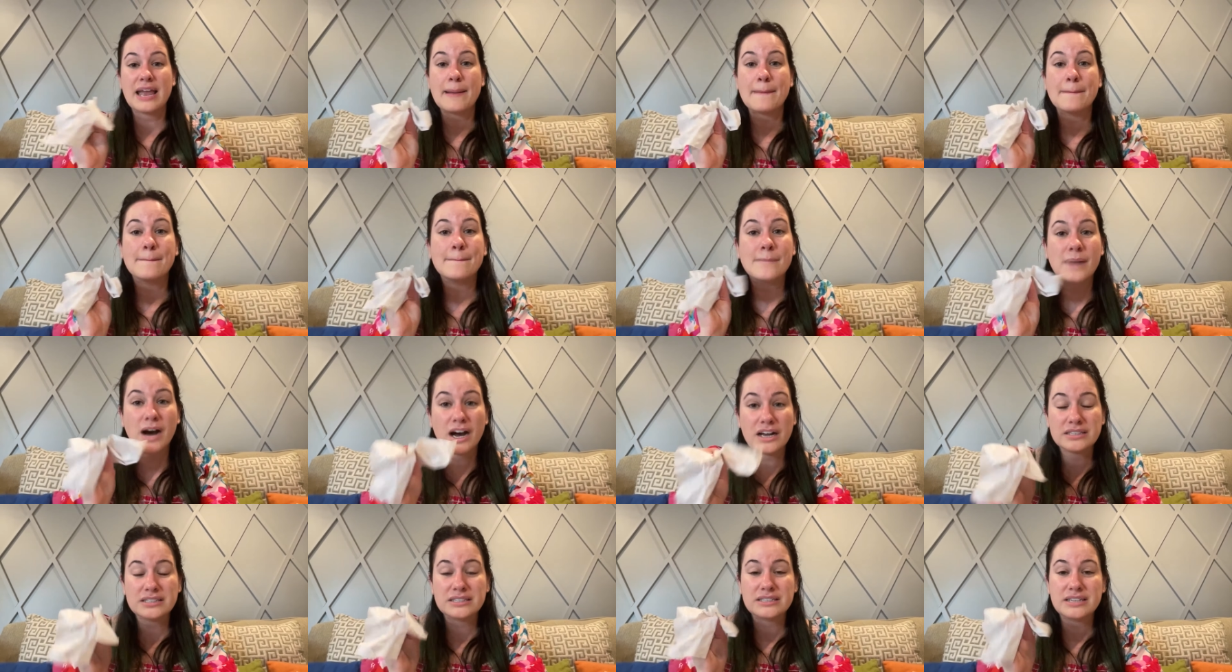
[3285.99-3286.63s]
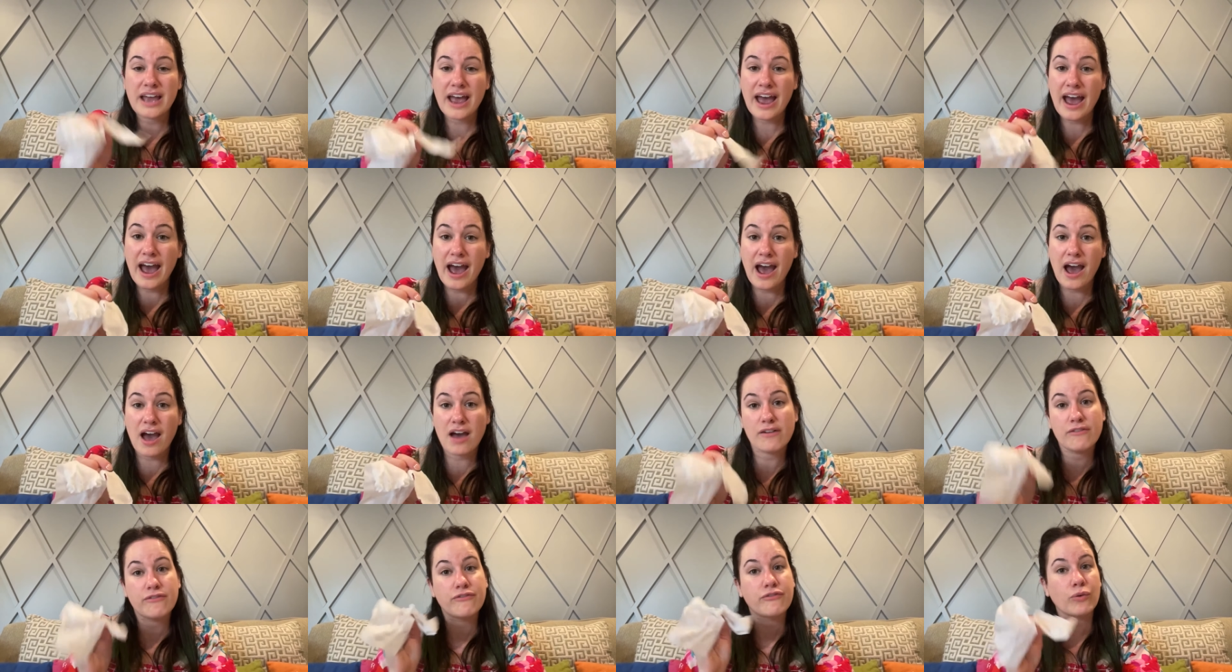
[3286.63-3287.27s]
a
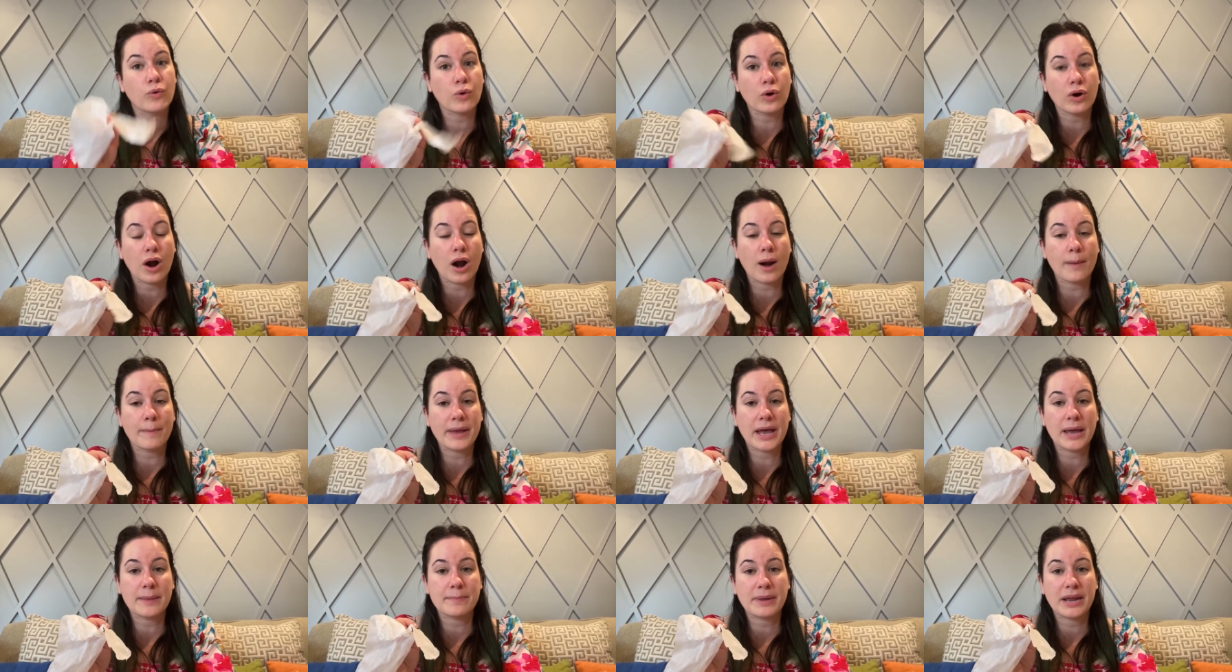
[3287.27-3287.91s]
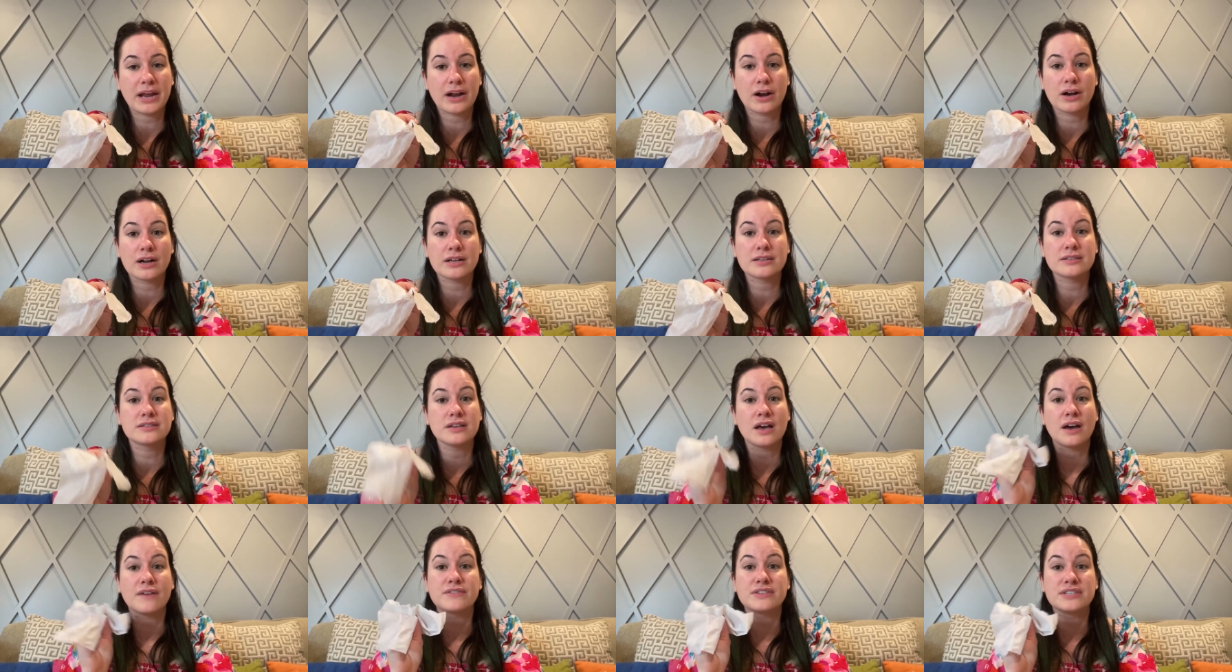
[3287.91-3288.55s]
must-have for our pet
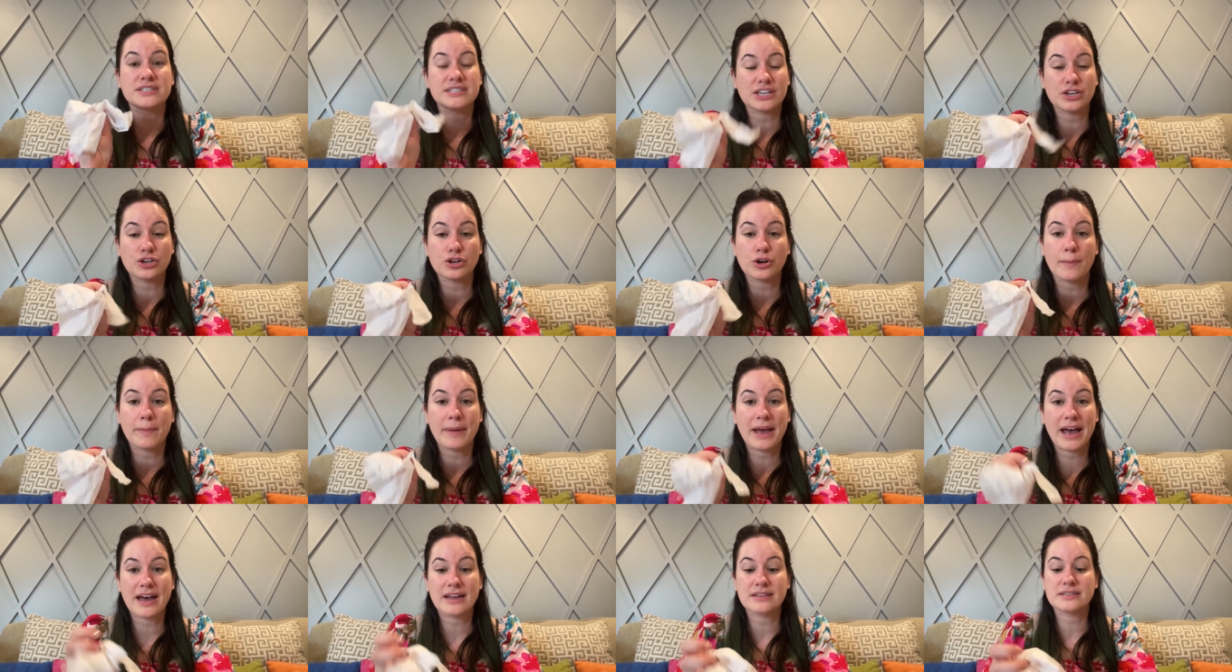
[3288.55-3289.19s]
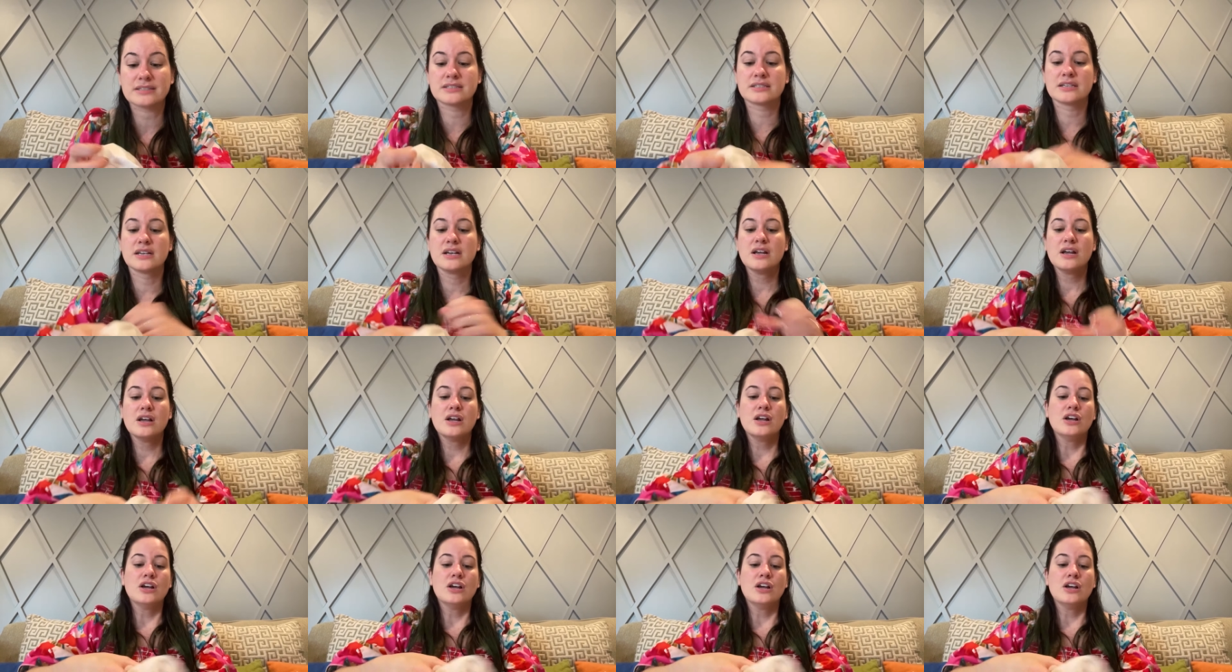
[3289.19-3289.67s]
parents of senior pets.